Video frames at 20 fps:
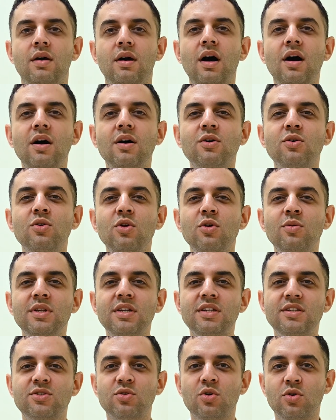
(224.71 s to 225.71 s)
Our global
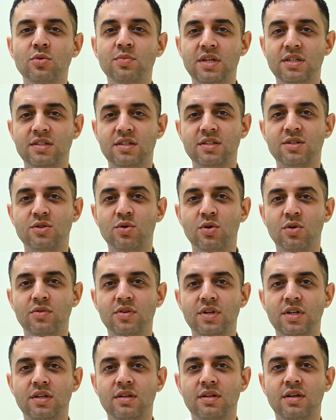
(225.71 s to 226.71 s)
install base is
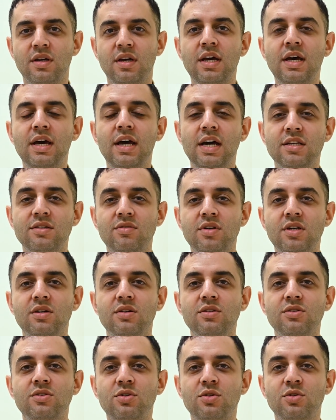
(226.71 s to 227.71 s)
growing as we
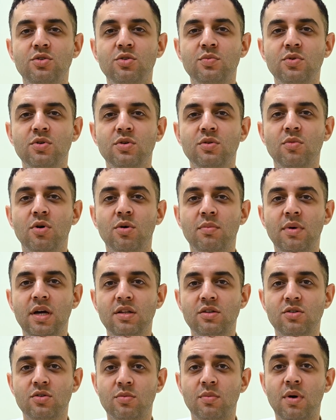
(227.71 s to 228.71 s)
continue to build
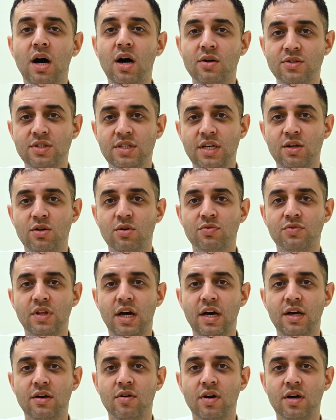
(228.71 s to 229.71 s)
momentum outside of
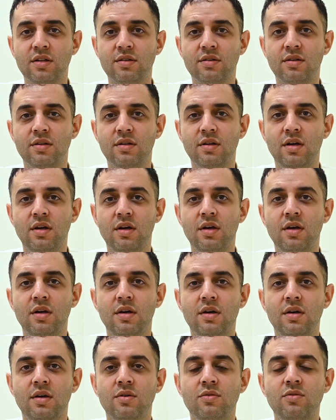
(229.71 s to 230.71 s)
Taiwan.
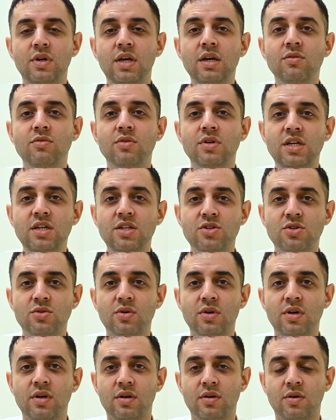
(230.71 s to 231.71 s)
We have
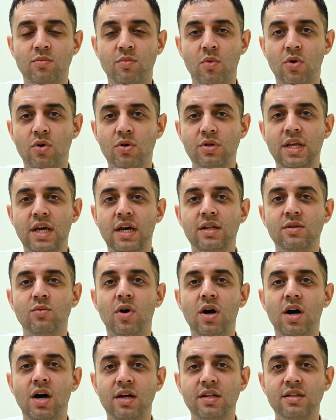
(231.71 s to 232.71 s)
reached uh, more than
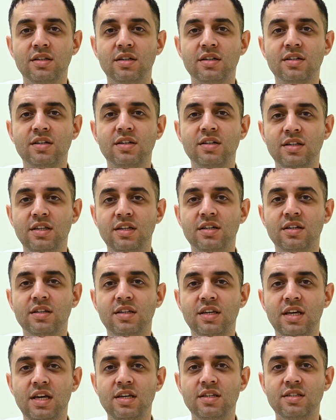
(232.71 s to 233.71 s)
100 clinical
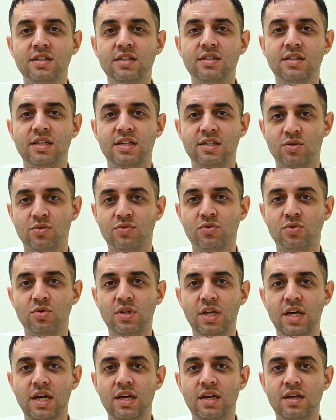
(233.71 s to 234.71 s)
cases as of
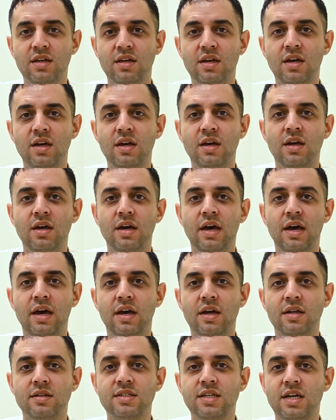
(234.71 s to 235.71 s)
today
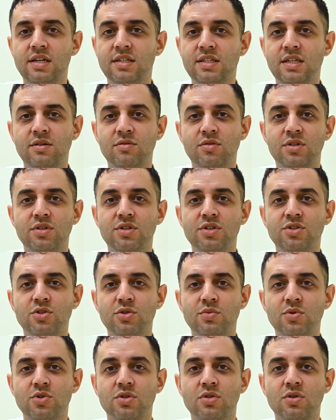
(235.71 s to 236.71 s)
and signed several
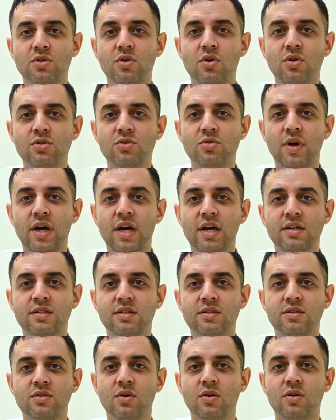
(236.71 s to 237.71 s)
distribution
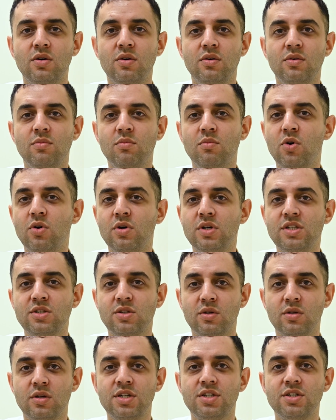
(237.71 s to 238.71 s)
contracts, so more
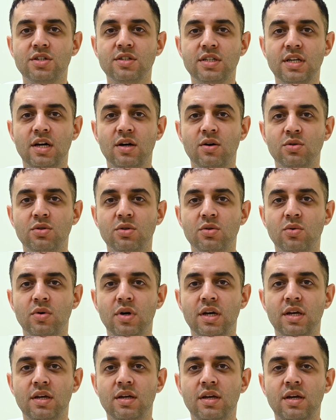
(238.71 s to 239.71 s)
installations are on the
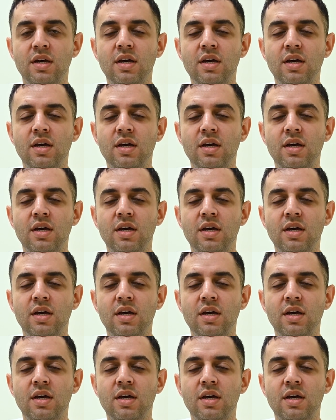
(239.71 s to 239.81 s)
way.